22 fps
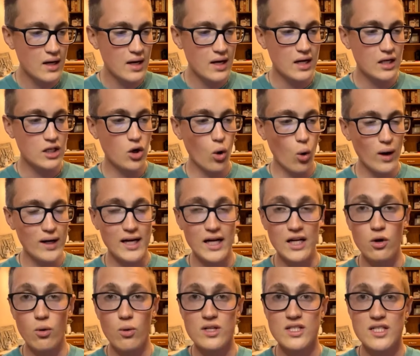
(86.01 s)
Going into
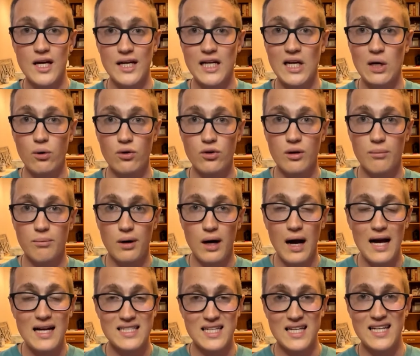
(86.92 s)
his second year with
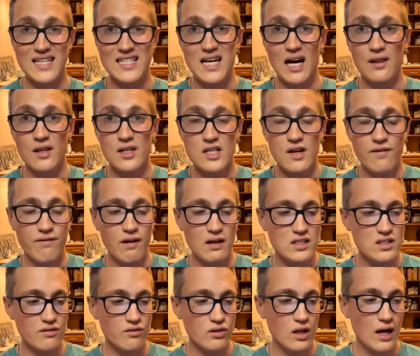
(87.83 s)
Nebraska, he's on the
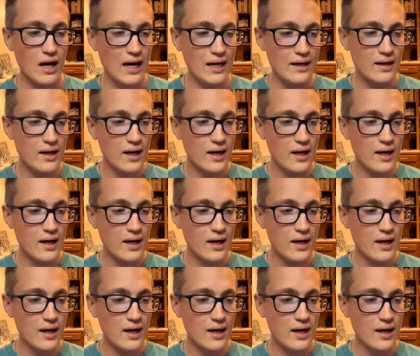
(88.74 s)
defensive line,